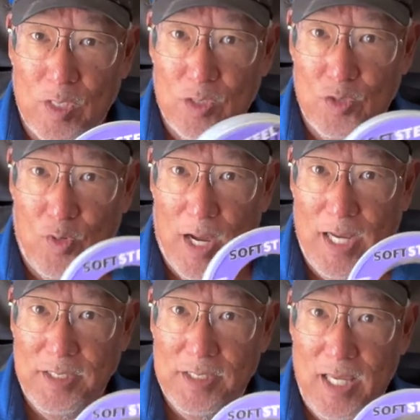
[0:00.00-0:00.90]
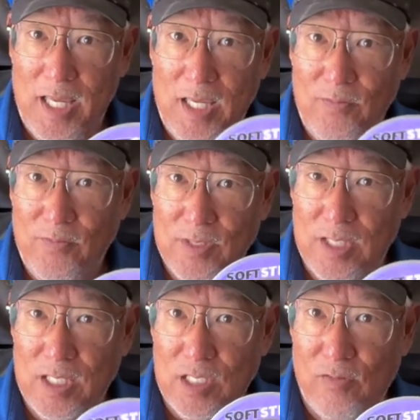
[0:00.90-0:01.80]
So I save
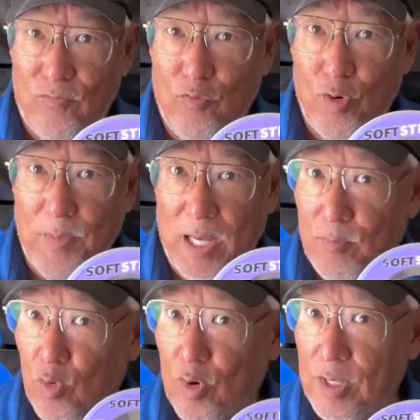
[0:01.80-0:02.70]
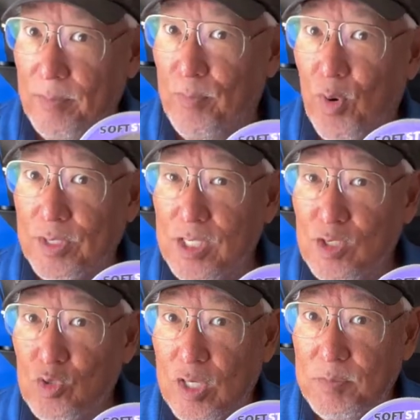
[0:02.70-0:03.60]
this for my more important
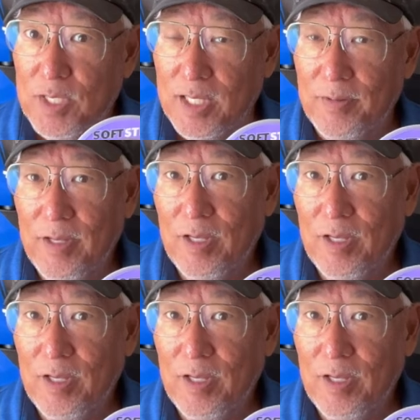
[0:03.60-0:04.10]
trips, like